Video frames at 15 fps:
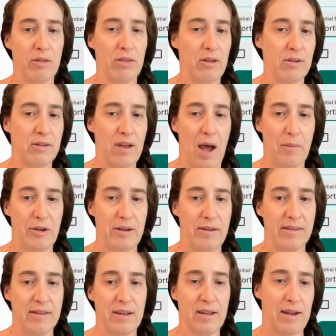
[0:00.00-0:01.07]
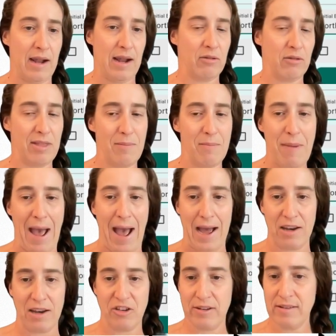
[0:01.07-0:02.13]
those options connect with
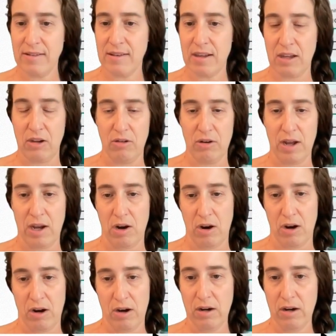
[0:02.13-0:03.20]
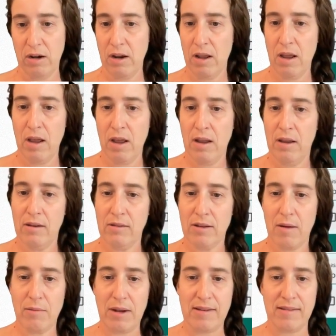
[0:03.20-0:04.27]
badges you can earn. So
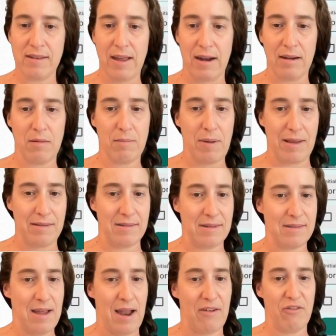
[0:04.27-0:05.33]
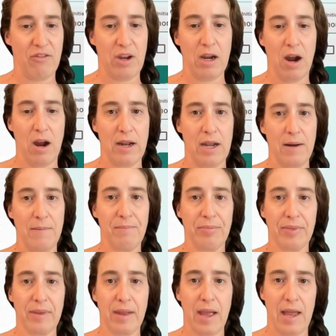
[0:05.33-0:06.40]
I'm going to select pesticide-free garden
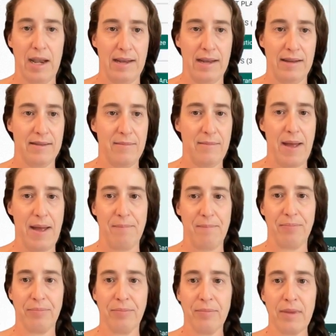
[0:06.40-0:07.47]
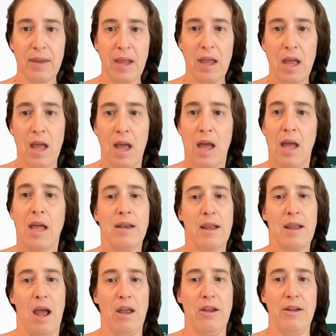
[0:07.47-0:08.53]
and hit submit.
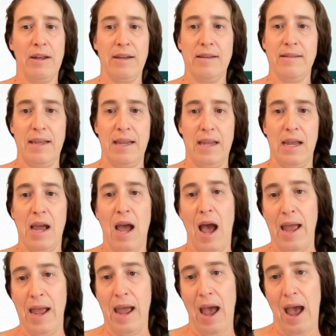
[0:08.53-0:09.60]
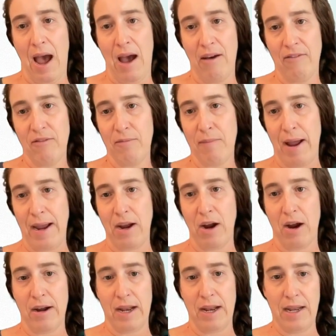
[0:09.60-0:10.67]
Now you can see I have my
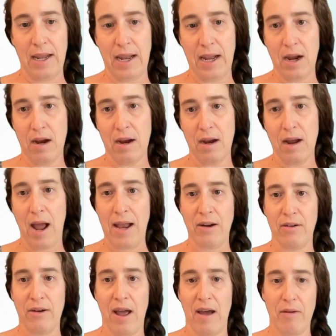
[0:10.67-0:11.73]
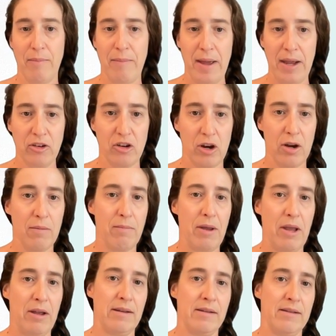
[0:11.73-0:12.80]
garden here. I don't have a picture, but
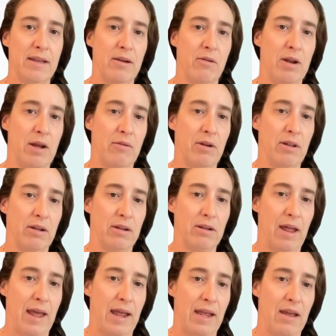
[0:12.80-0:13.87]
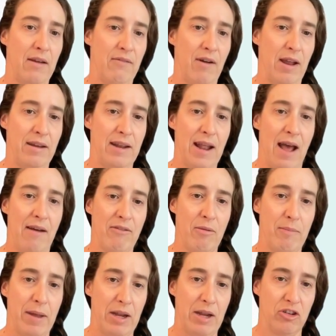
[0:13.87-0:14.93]
you can see what it would look like if I did have a
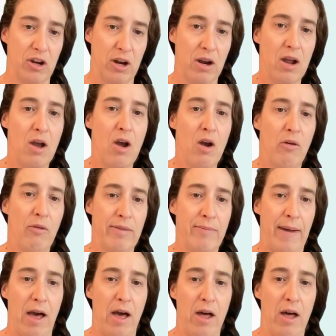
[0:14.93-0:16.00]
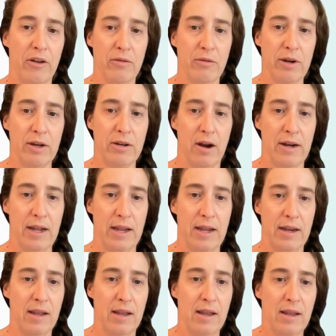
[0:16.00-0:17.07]
picture with my alderwood
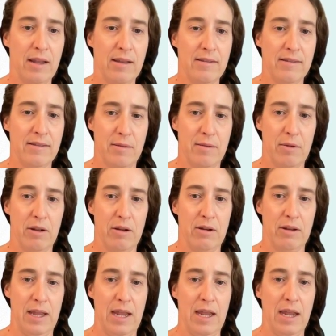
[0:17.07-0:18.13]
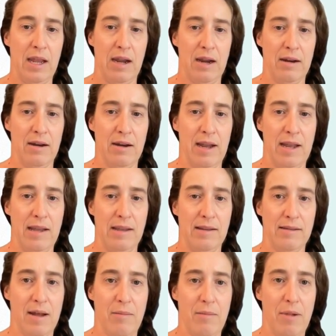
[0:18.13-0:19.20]
garden. Similarly, here
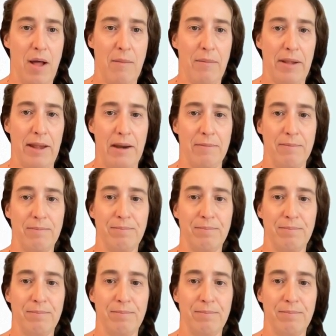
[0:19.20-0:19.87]
is a plot plan.